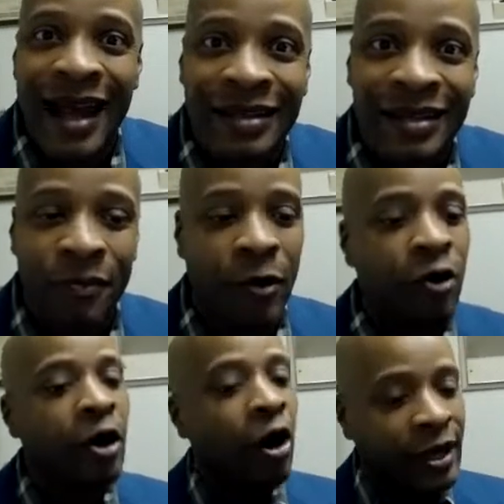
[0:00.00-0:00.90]
that simple.
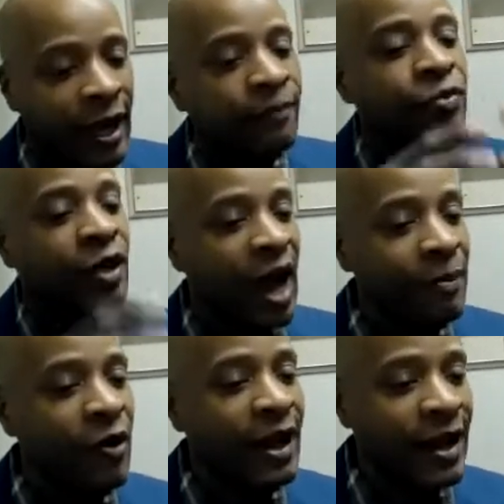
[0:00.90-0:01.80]
Okay,
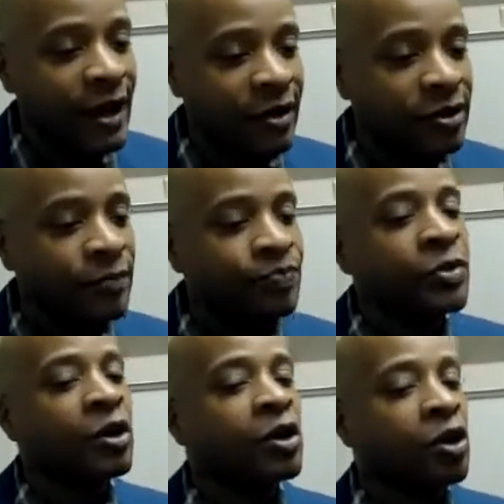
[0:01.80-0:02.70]
copyright editor.
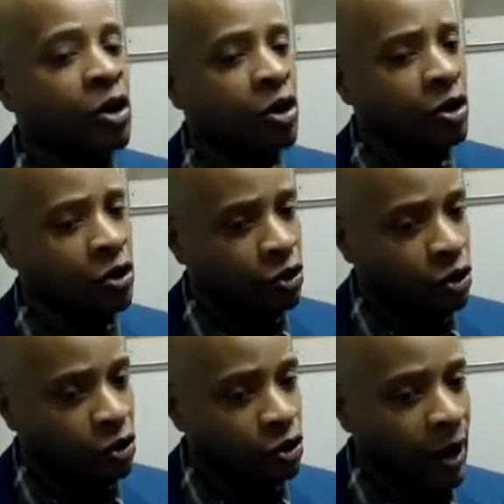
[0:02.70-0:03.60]

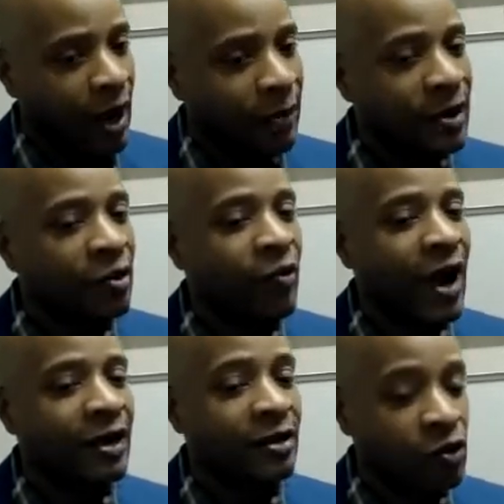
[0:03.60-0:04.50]
You're helping him
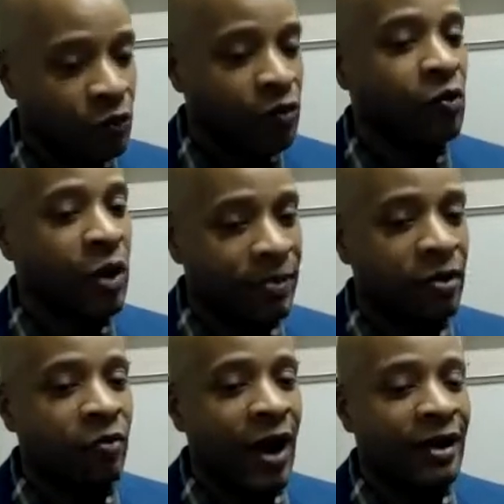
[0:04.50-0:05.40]
write it. You helped
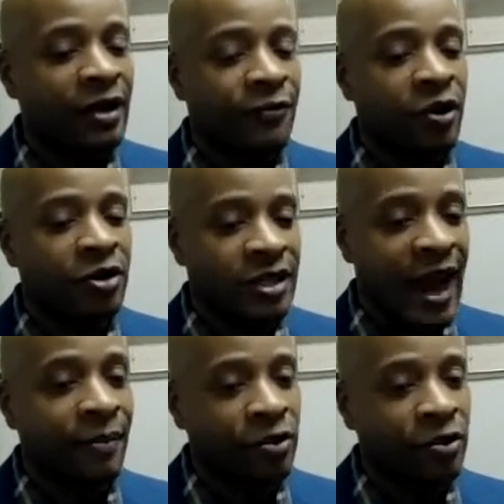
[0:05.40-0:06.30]
him write his first
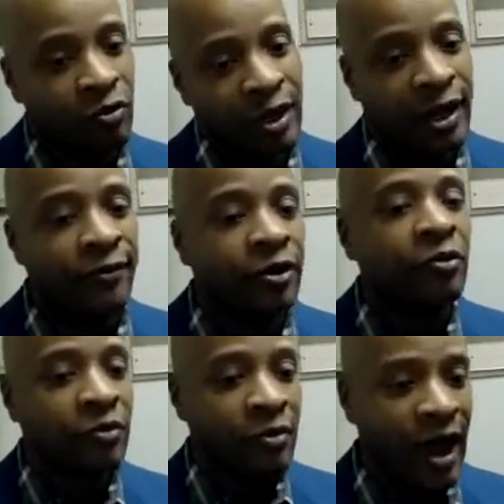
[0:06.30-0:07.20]
chapter, or
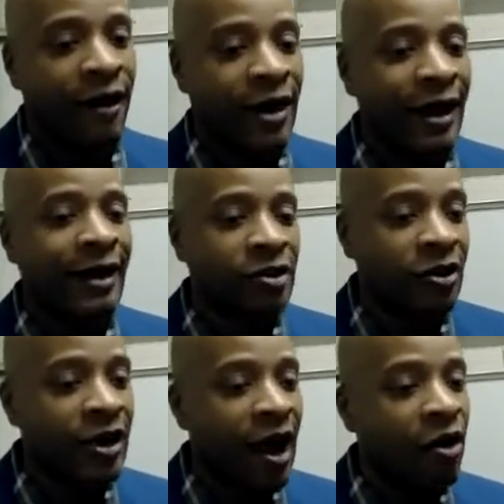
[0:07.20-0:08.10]
whatever, how that
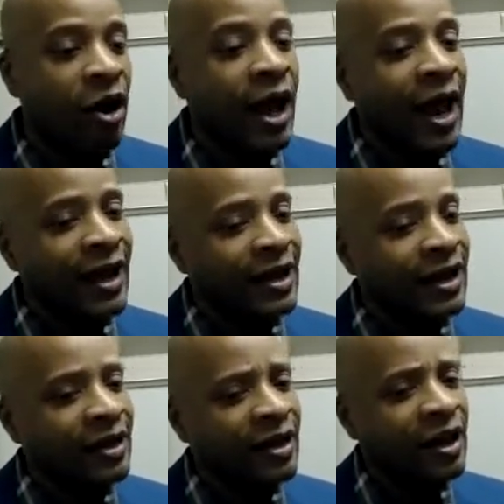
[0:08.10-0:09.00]
turned out, and
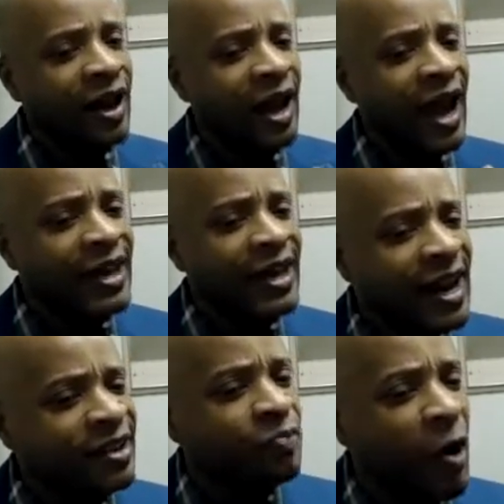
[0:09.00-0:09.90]
then
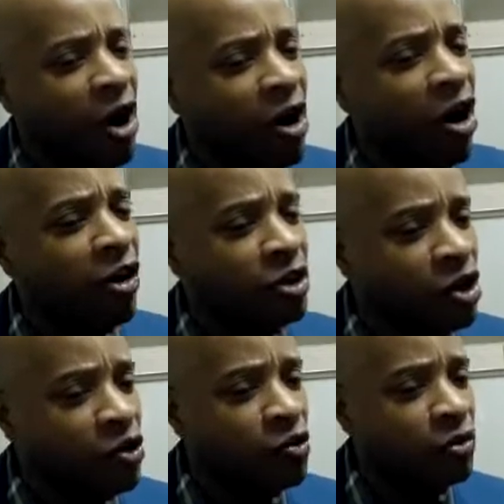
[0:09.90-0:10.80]
it spurred on
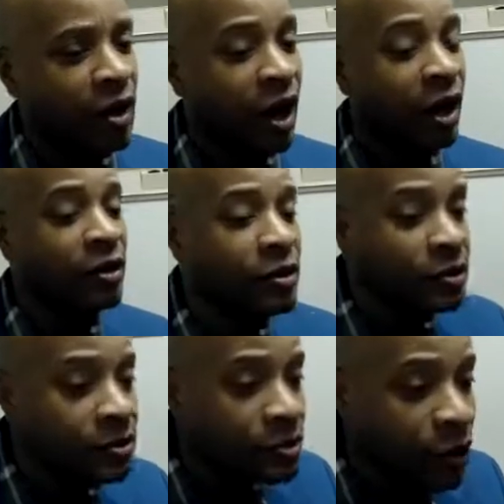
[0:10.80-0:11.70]
you, huh?
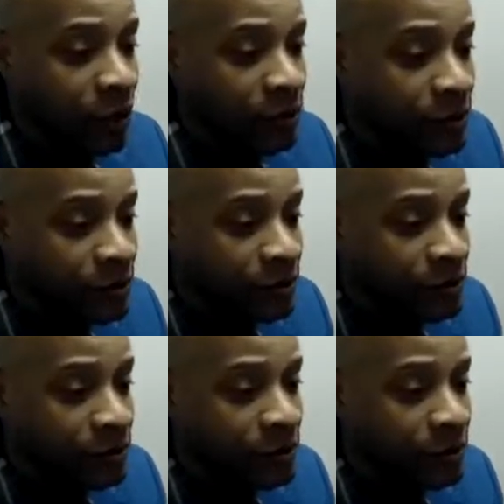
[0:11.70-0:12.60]
Go ahead. Right. From
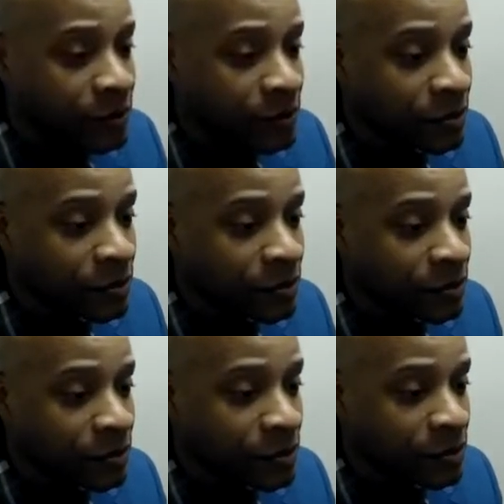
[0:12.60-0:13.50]
that, I had
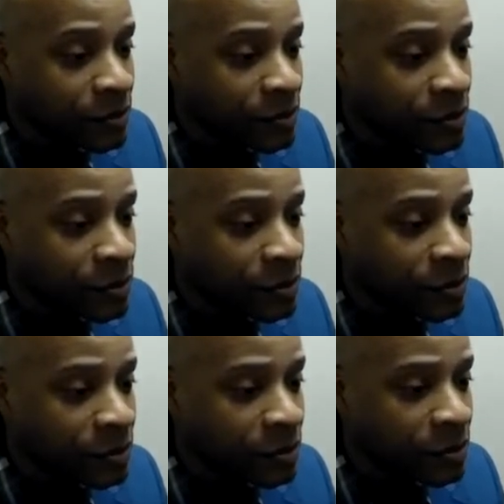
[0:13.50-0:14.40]
decided that I can write my
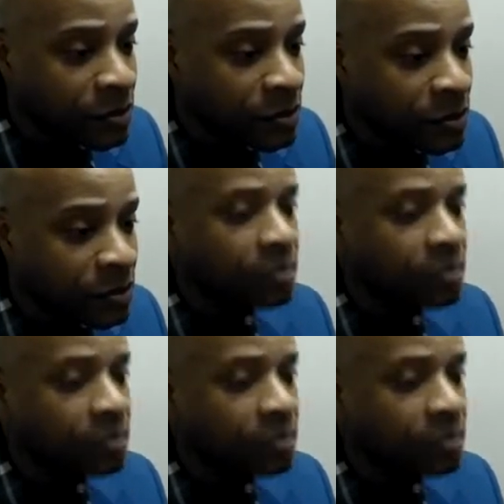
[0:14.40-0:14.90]
own book. Though